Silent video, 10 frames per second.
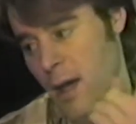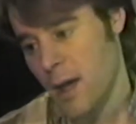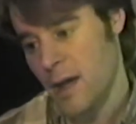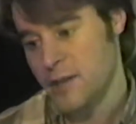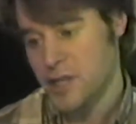
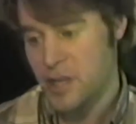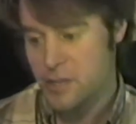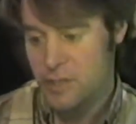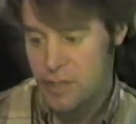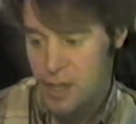I
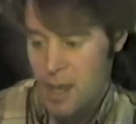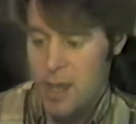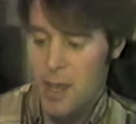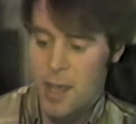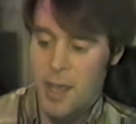changed
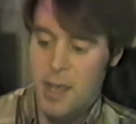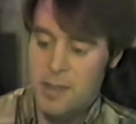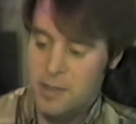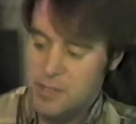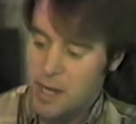
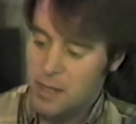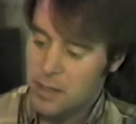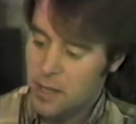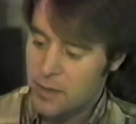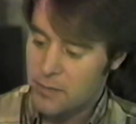the
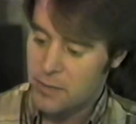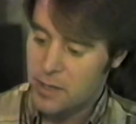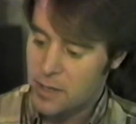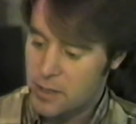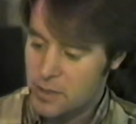title of
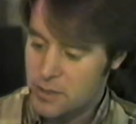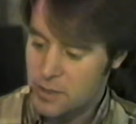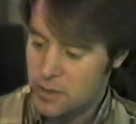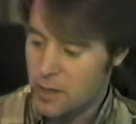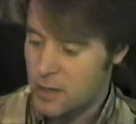
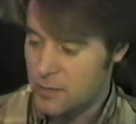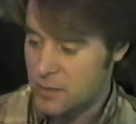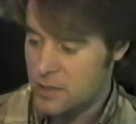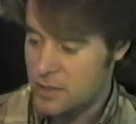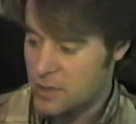Sardana
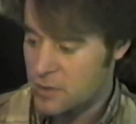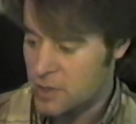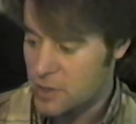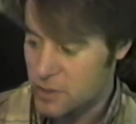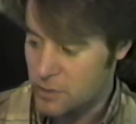versus
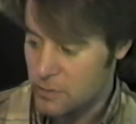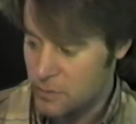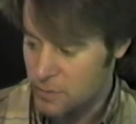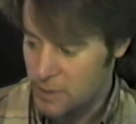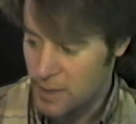Newton to
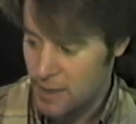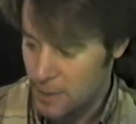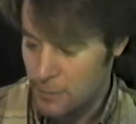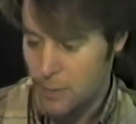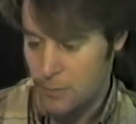The
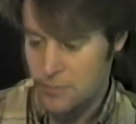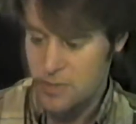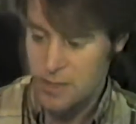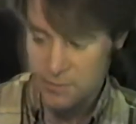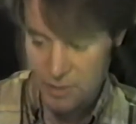
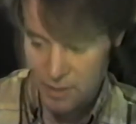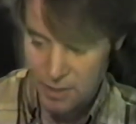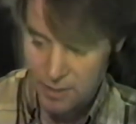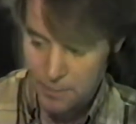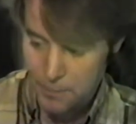Heroes of
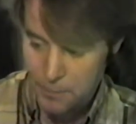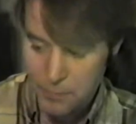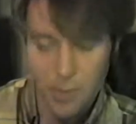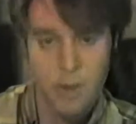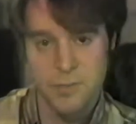Sardana.
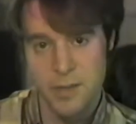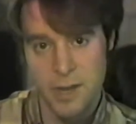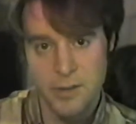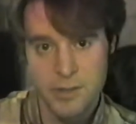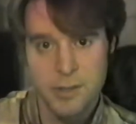Over and
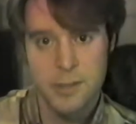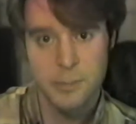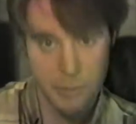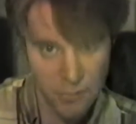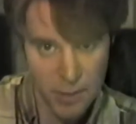out,
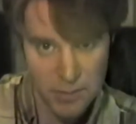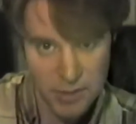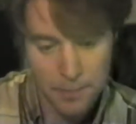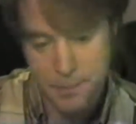Bruce Ramsey.